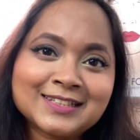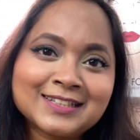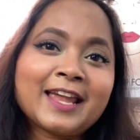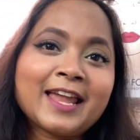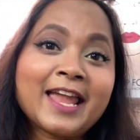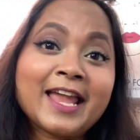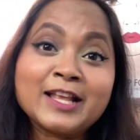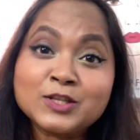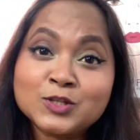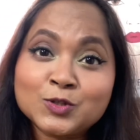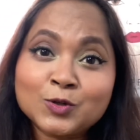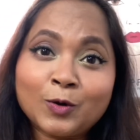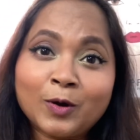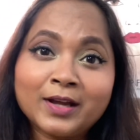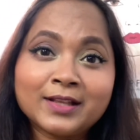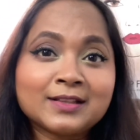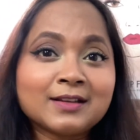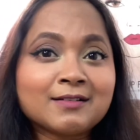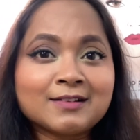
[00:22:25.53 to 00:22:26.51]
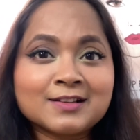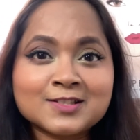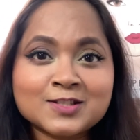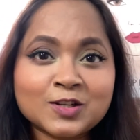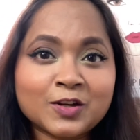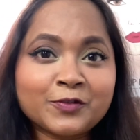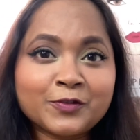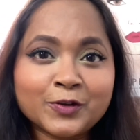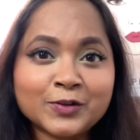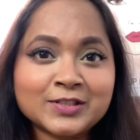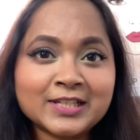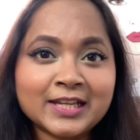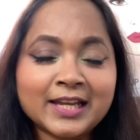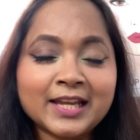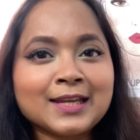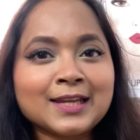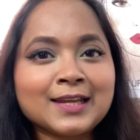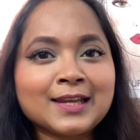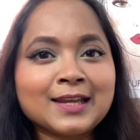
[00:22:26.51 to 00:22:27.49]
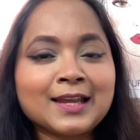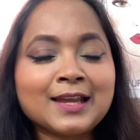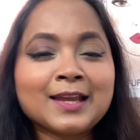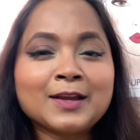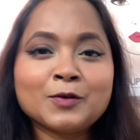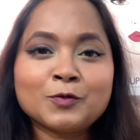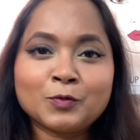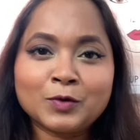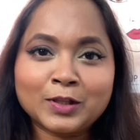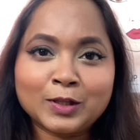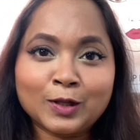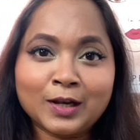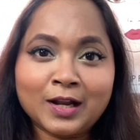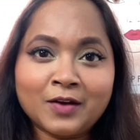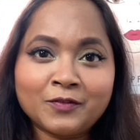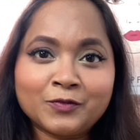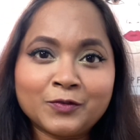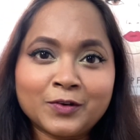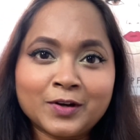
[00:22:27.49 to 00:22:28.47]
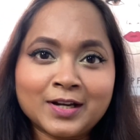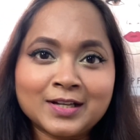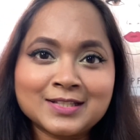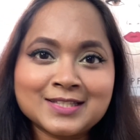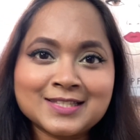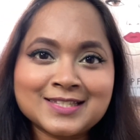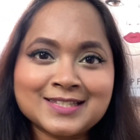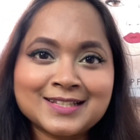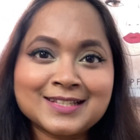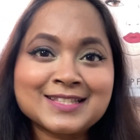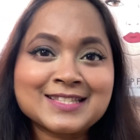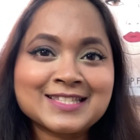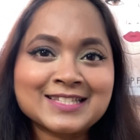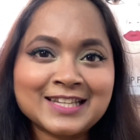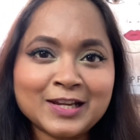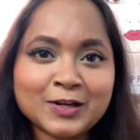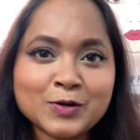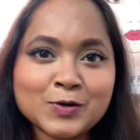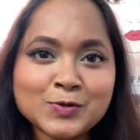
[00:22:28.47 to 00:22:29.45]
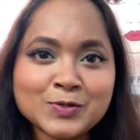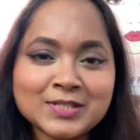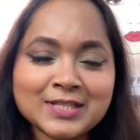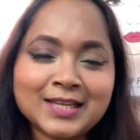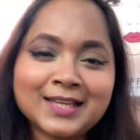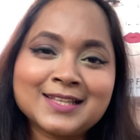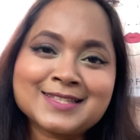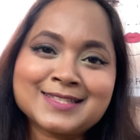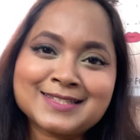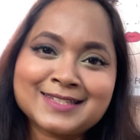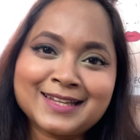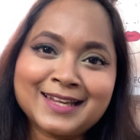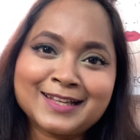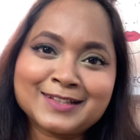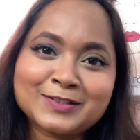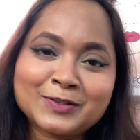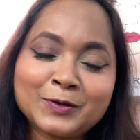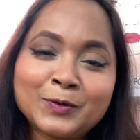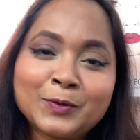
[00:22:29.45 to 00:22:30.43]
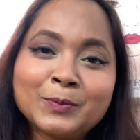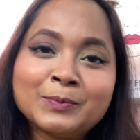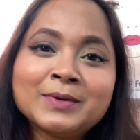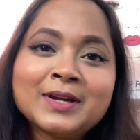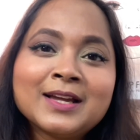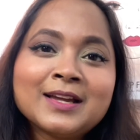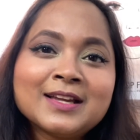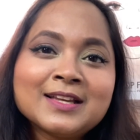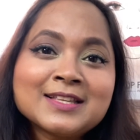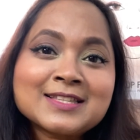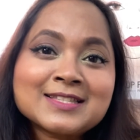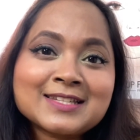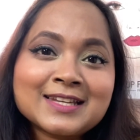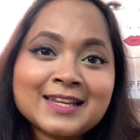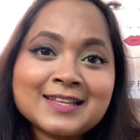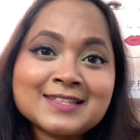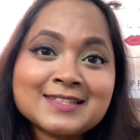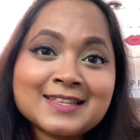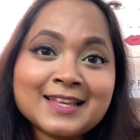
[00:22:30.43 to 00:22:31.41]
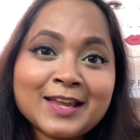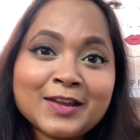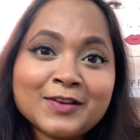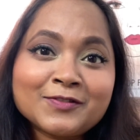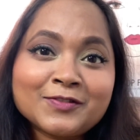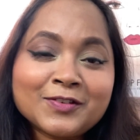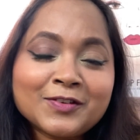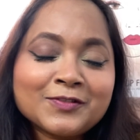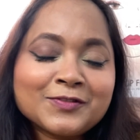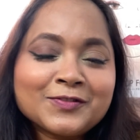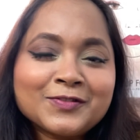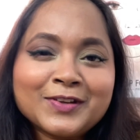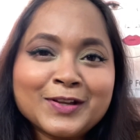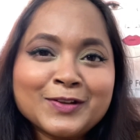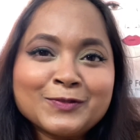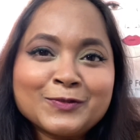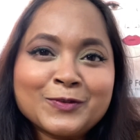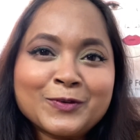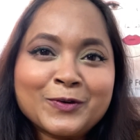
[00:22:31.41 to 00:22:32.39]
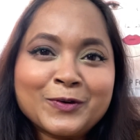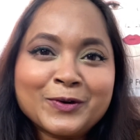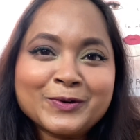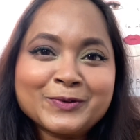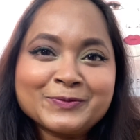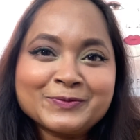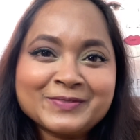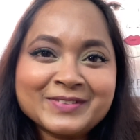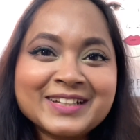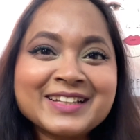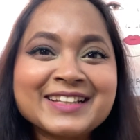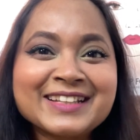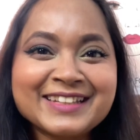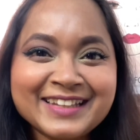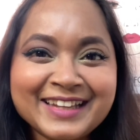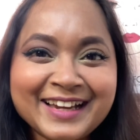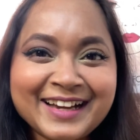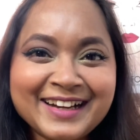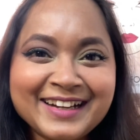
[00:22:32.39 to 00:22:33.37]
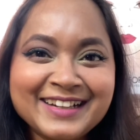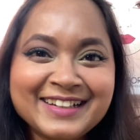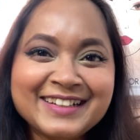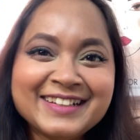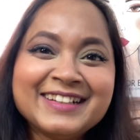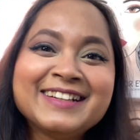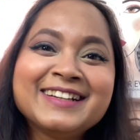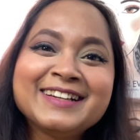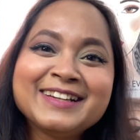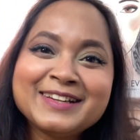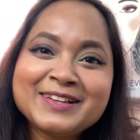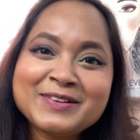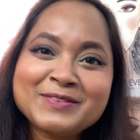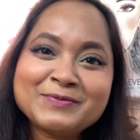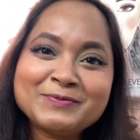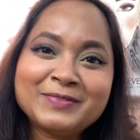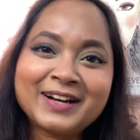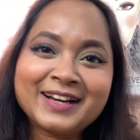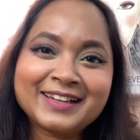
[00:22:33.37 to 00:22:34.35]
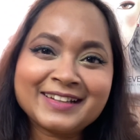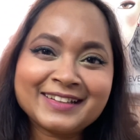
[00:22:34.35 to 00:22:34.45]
Enjoy the rest of your day with your loved ones. Stay cozy, stay at home, stay safe, feel warm. Yeah, bye.